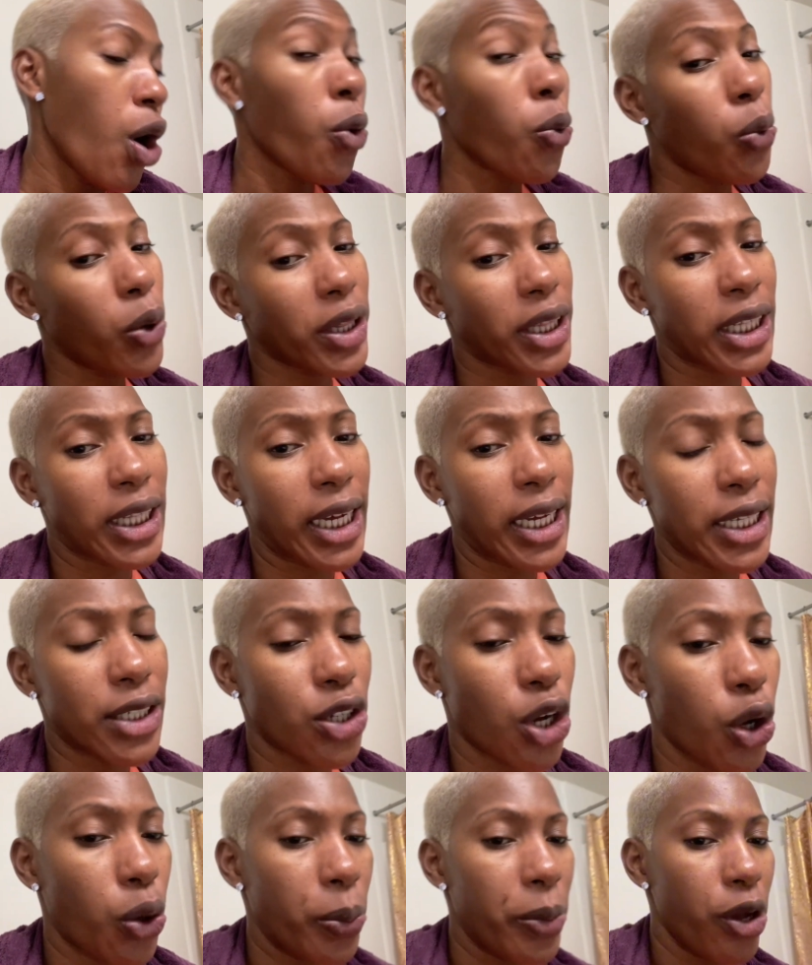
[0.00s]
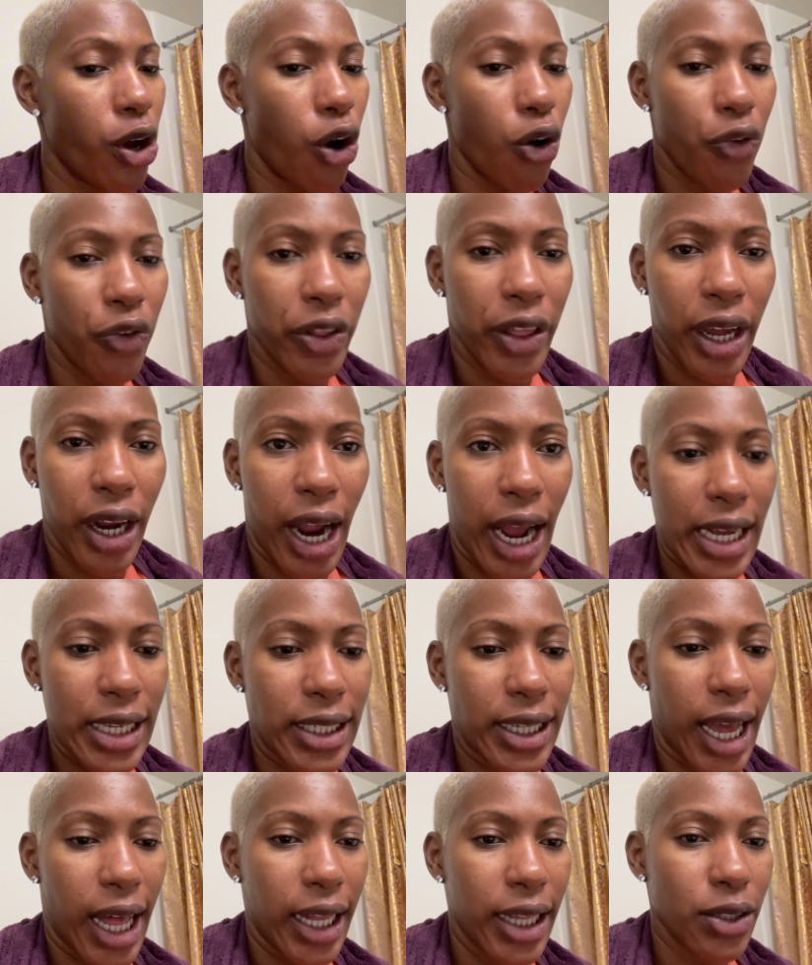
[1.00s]
What the lady told me over there at
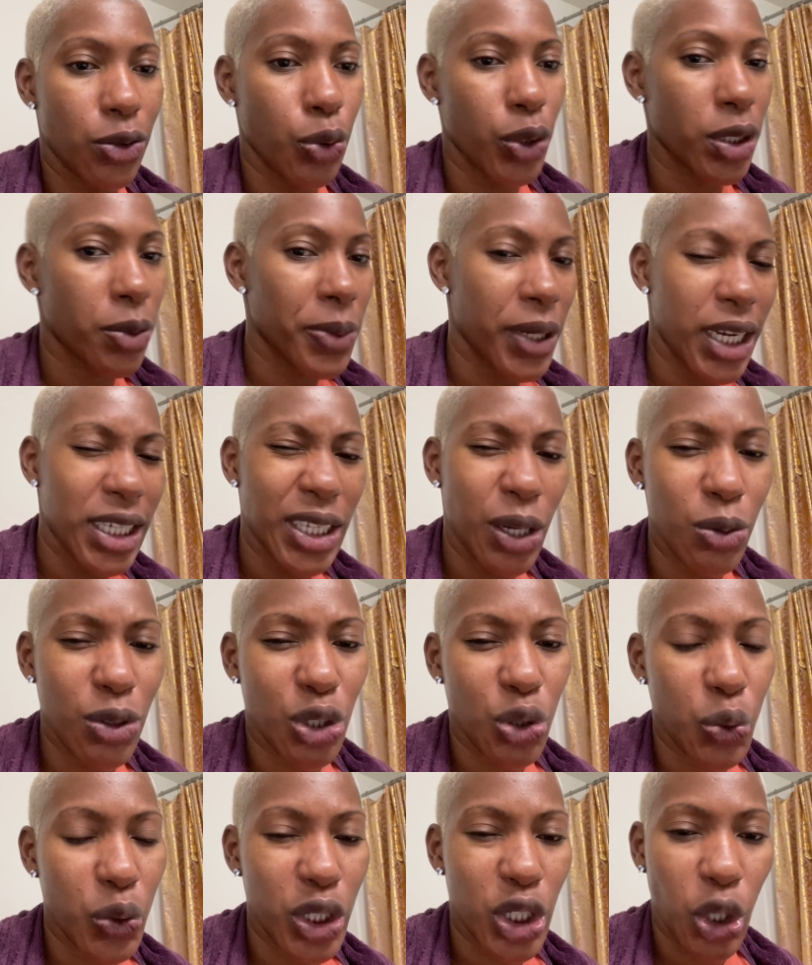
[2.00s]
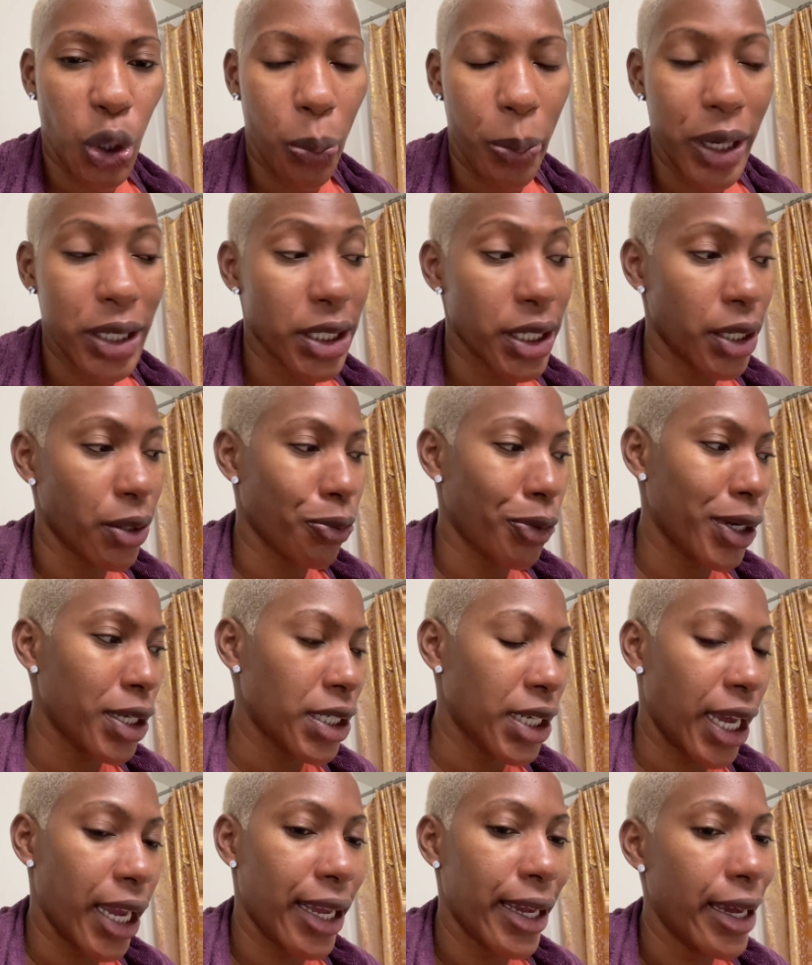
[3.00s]
Sally's was because I was doing so much in one
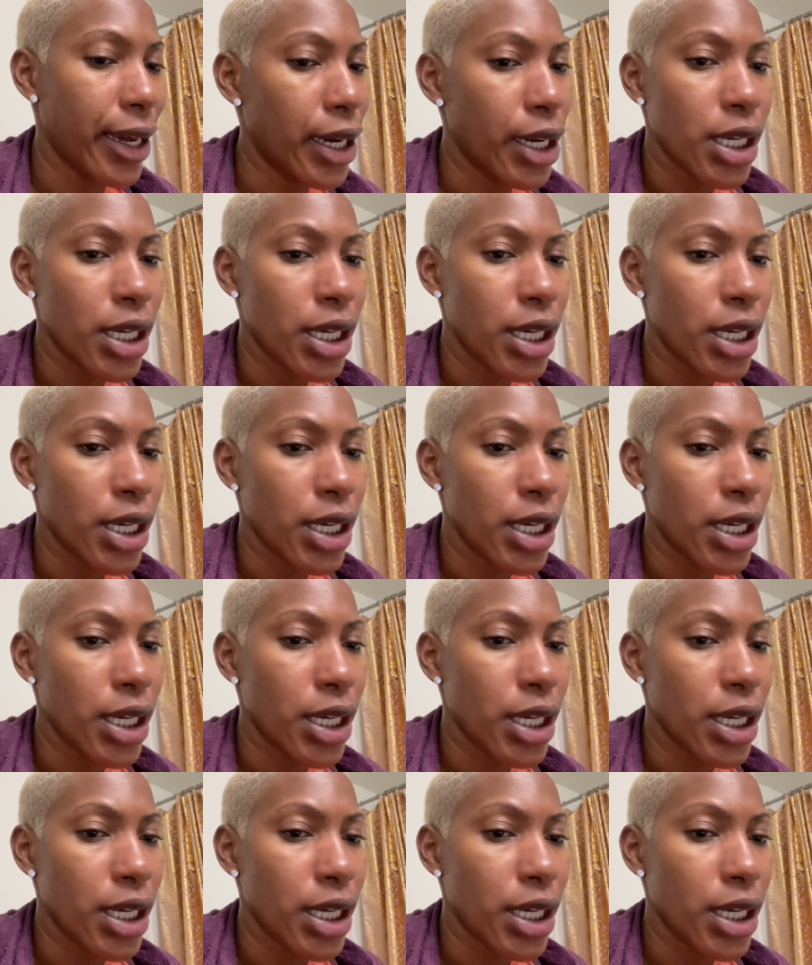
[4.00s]
day